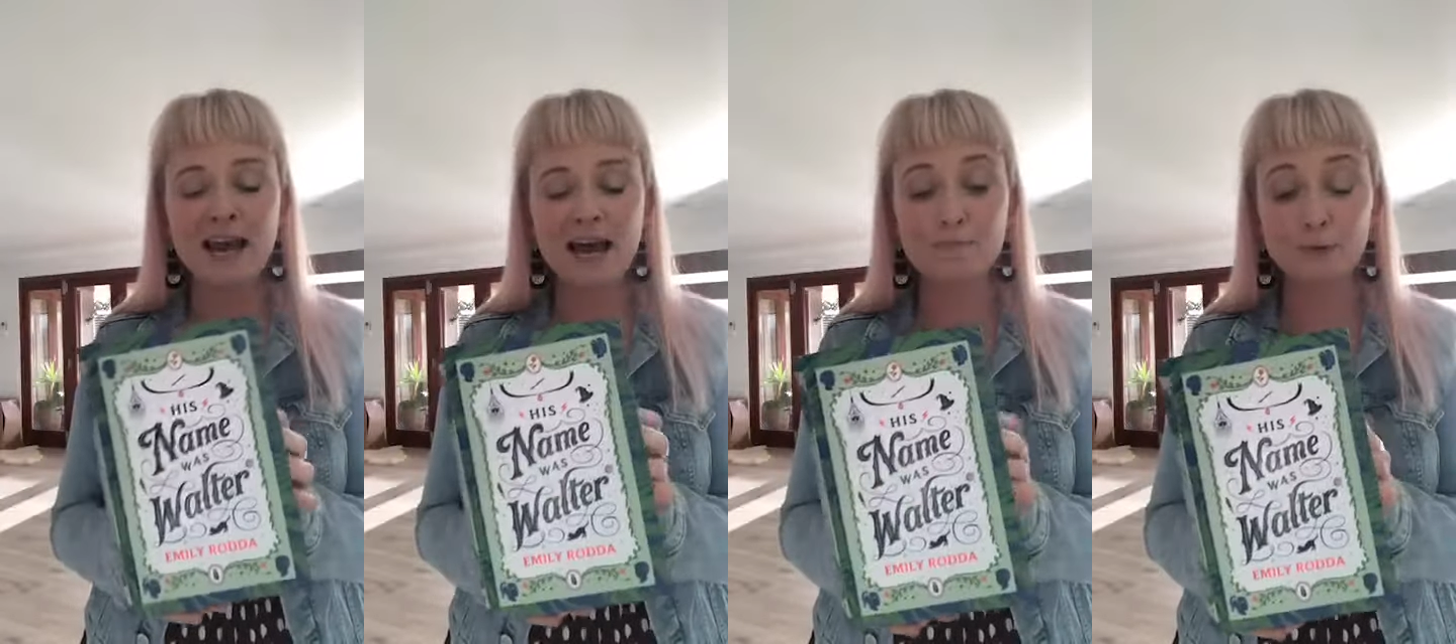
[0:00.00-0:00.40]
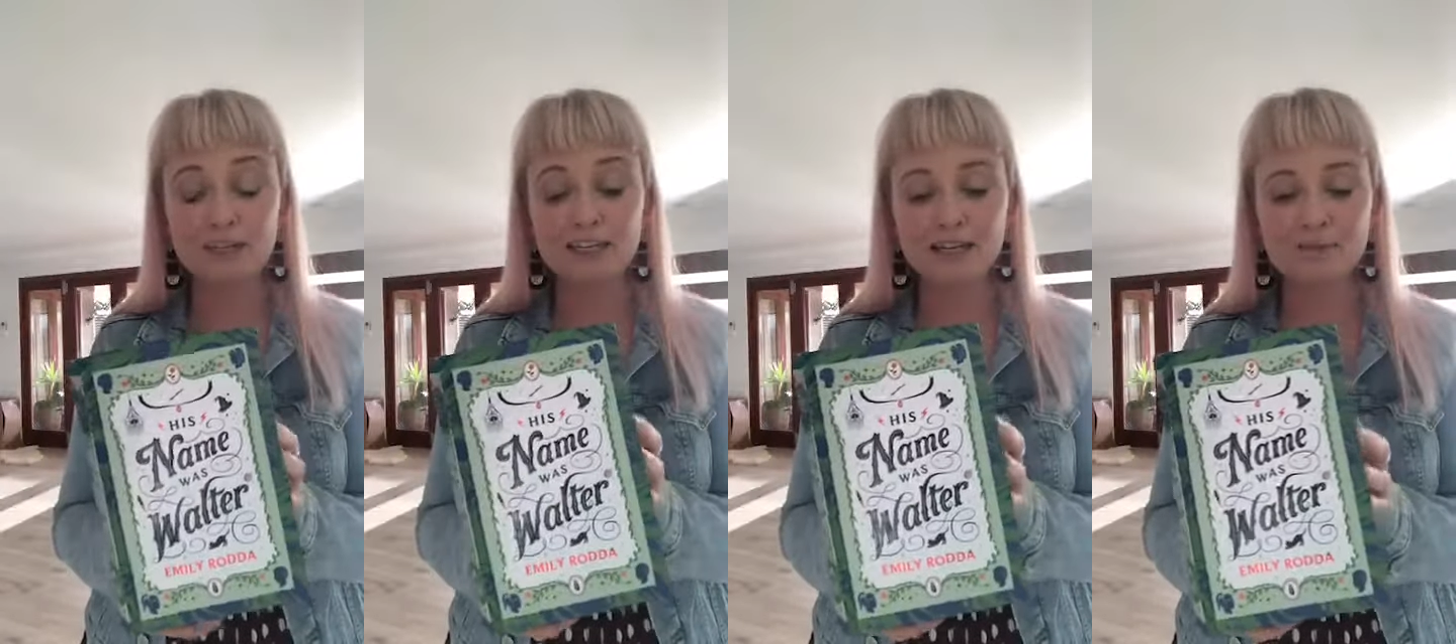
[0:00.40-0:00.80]

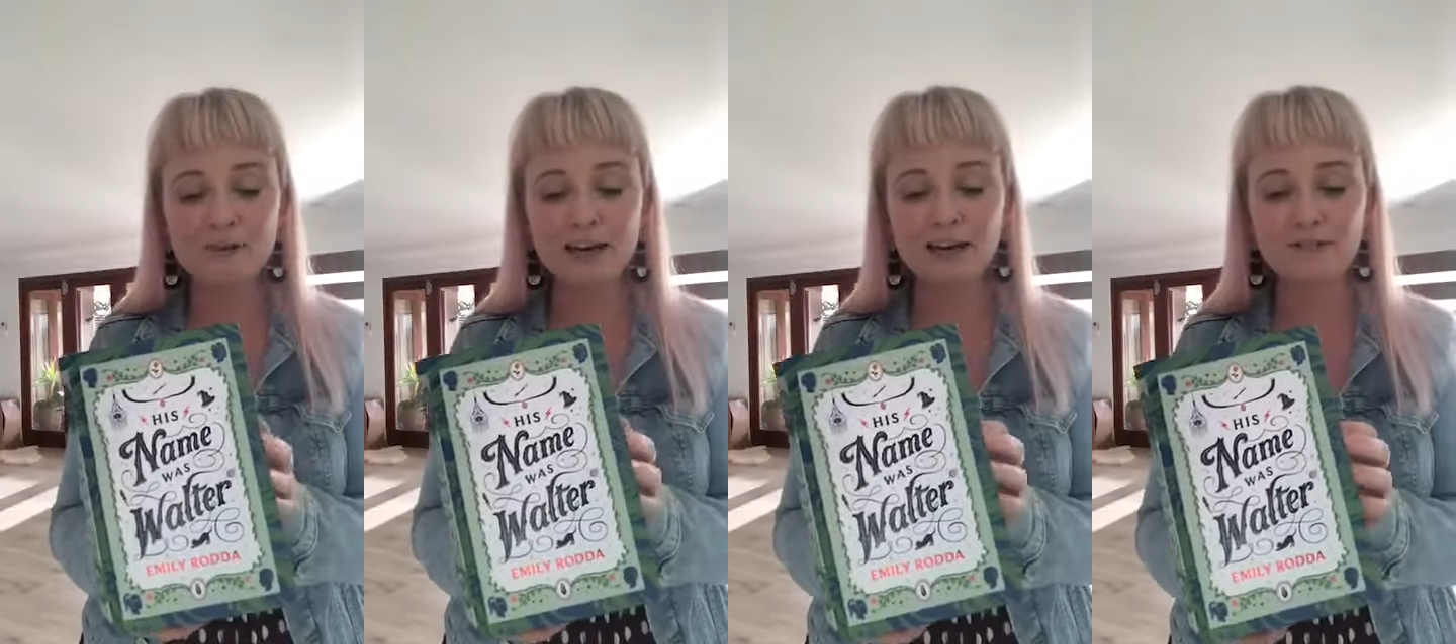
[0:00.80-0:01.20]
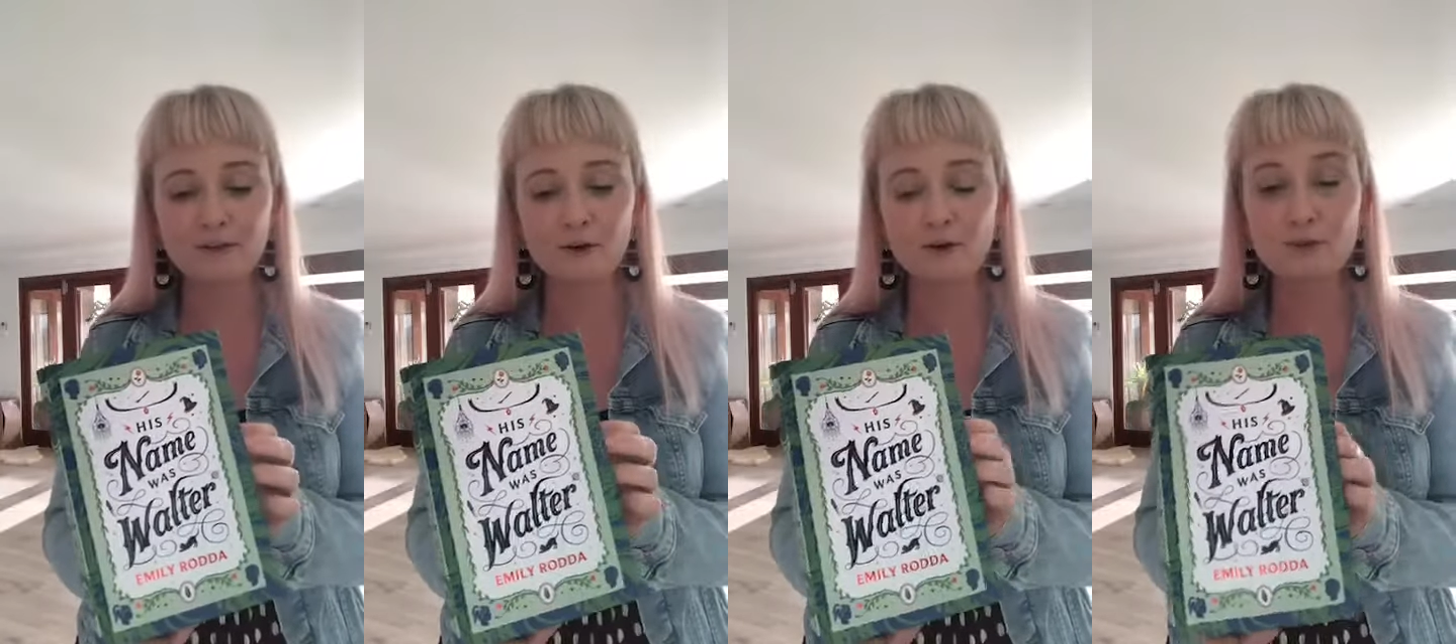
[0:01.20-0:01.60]
Pudster, my
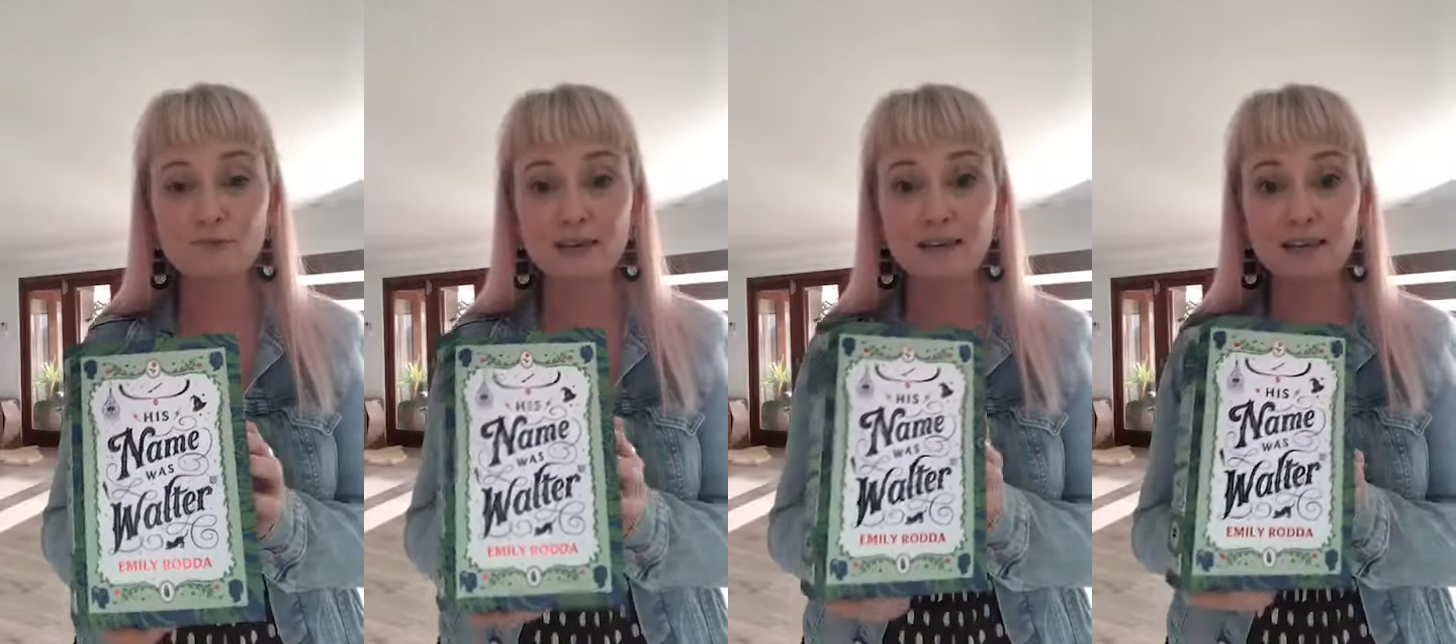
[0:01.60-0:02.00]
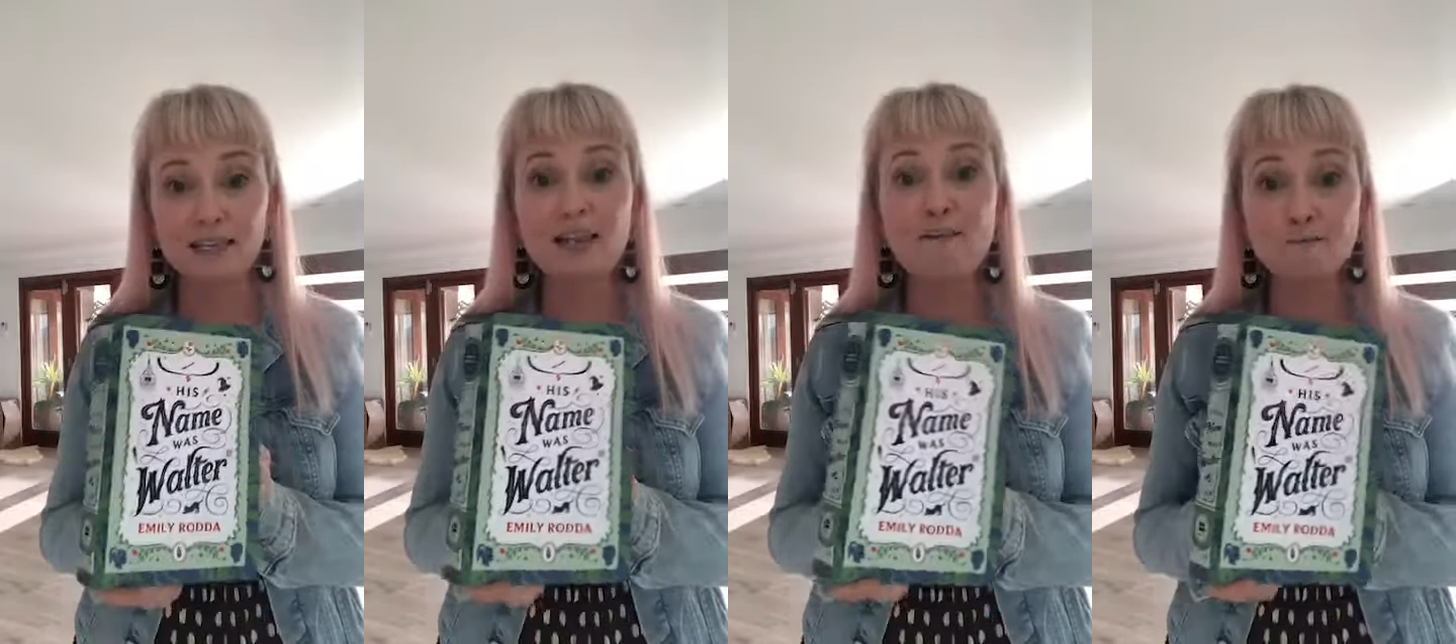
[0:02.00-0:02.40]
11-year-old, to read
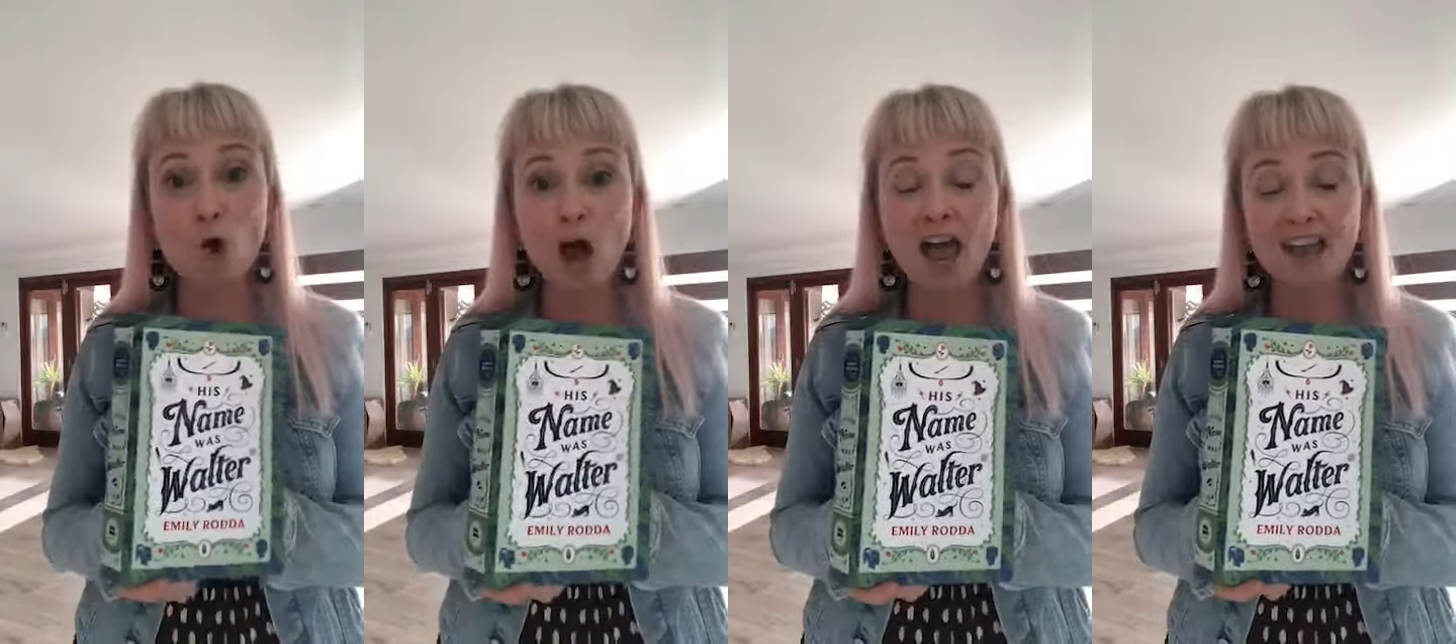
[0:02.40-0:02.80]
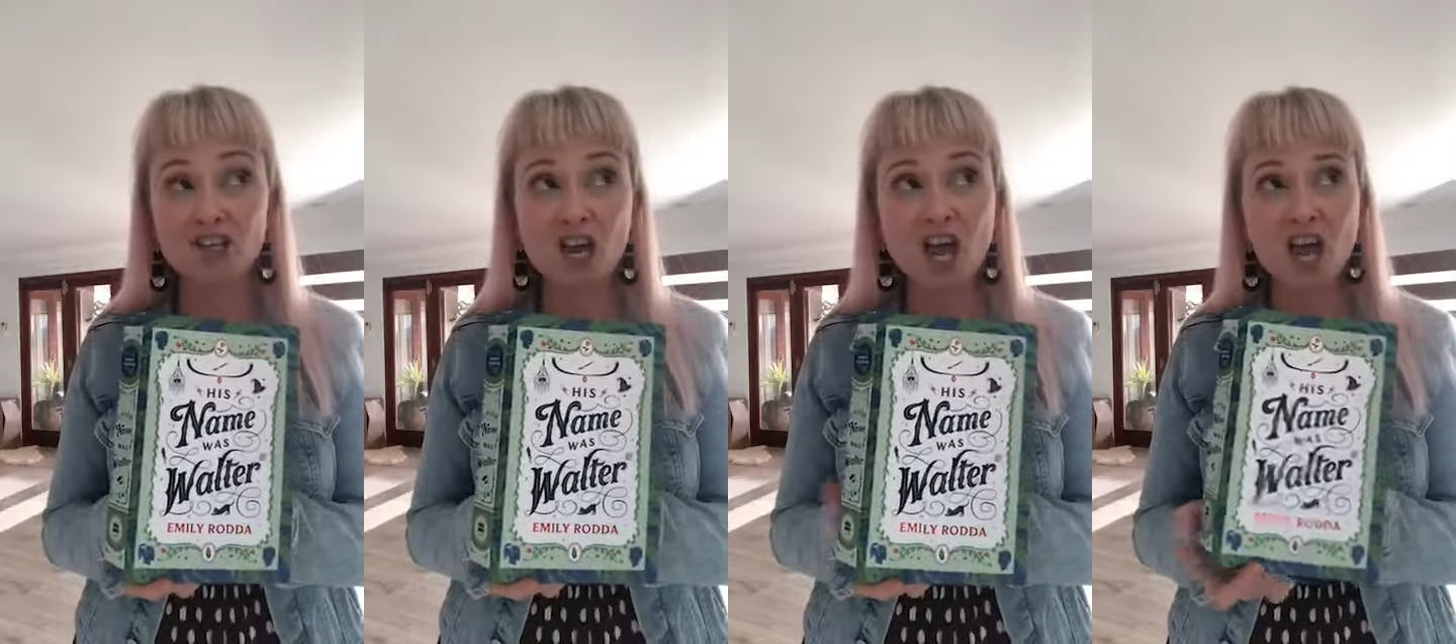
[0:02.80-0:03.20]
this for
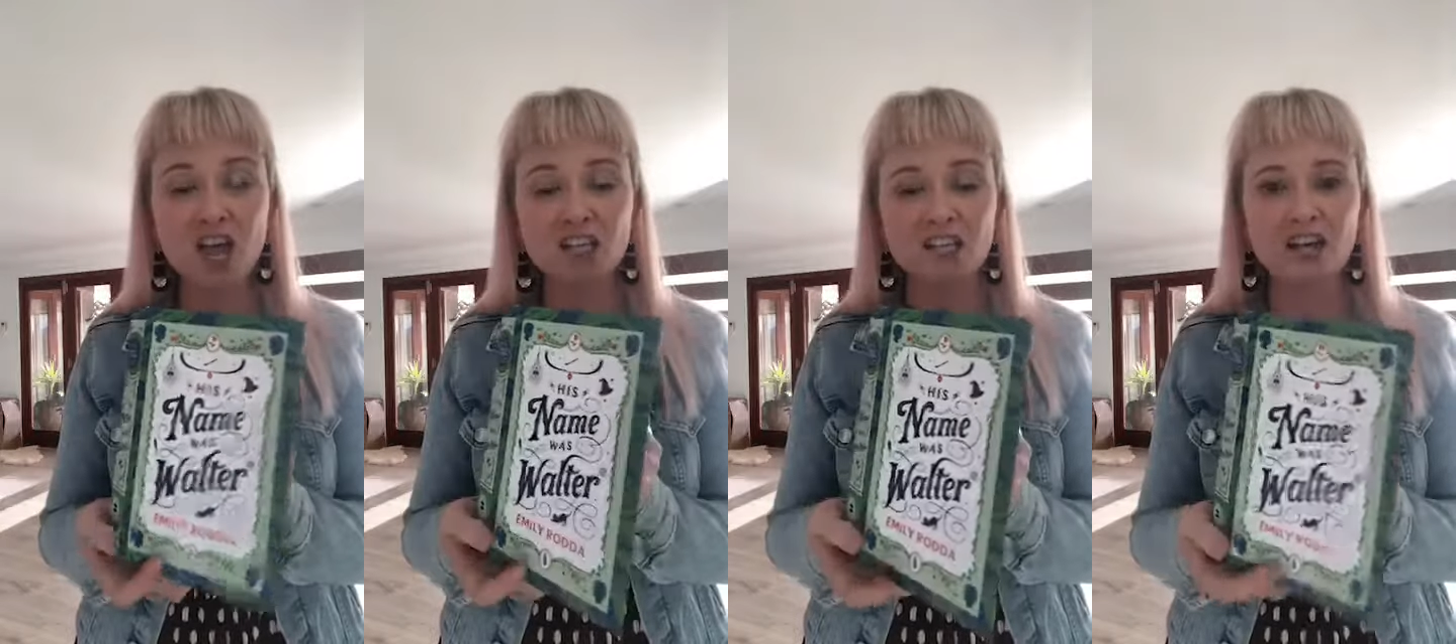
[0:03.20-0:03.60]
ages,